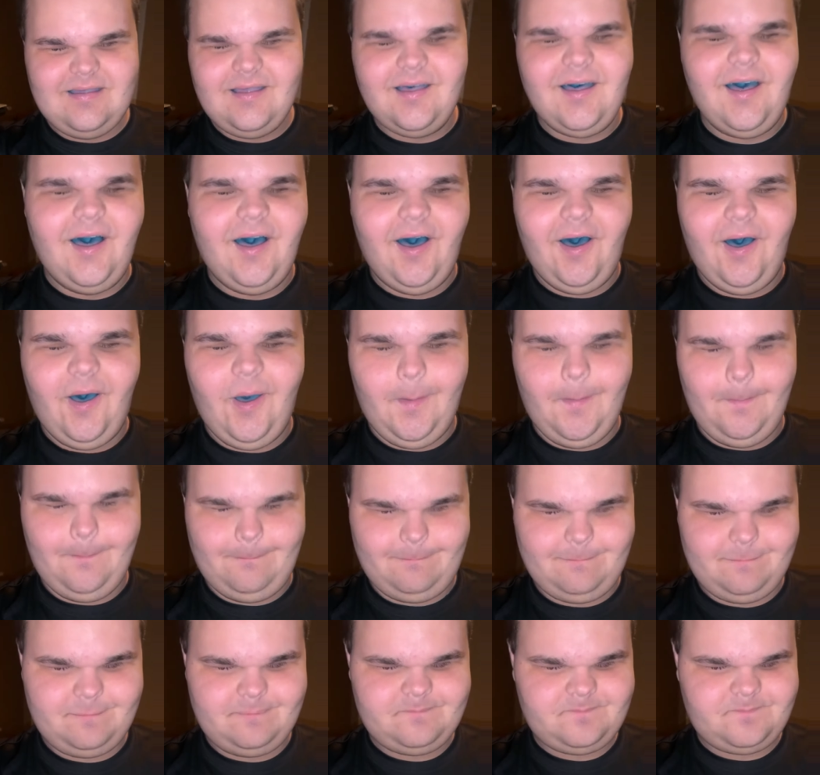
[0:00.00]

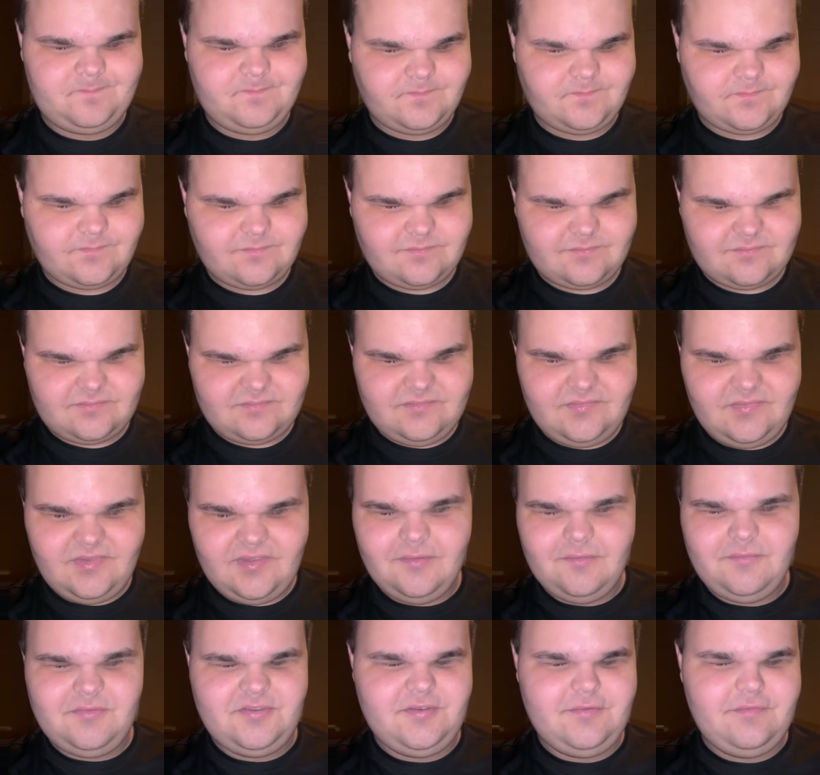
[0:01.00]

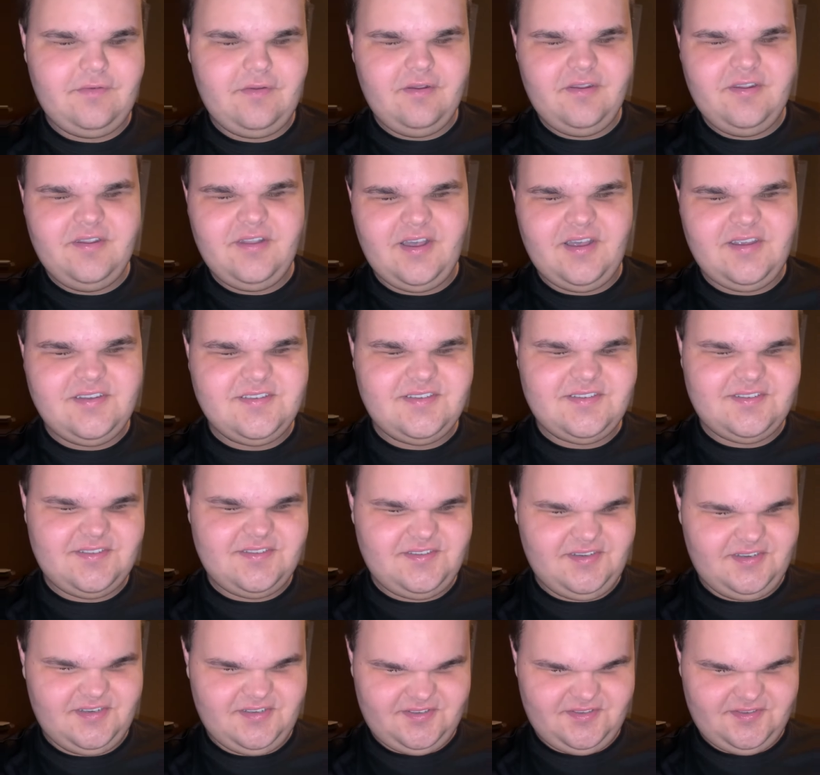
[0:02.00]
It was a very nice
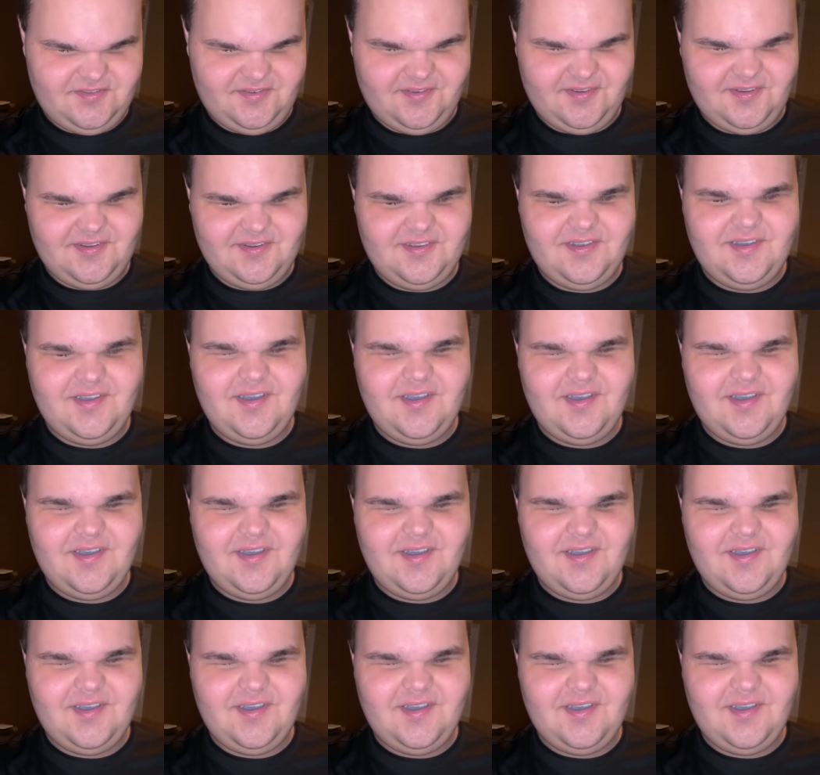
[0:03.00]
gesture.